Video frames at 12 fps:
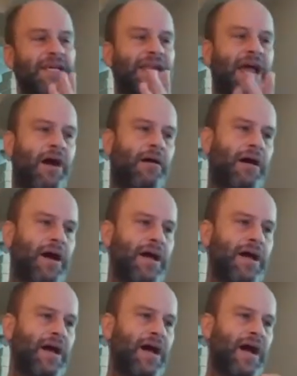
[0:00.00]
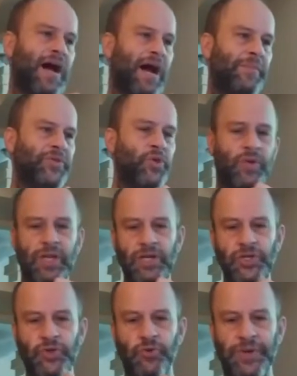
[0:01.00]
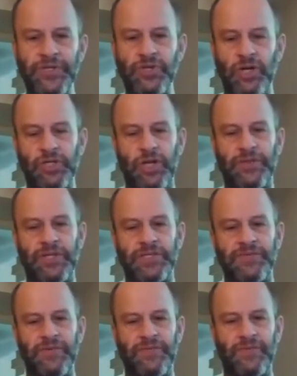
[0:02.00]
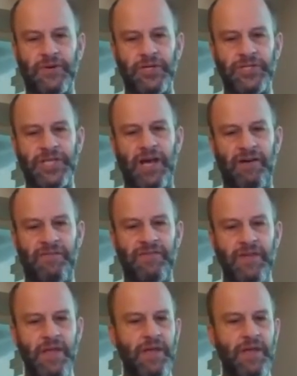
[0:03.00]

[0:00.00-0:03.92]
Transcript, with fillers: Now, um, you can do research on this for yourself,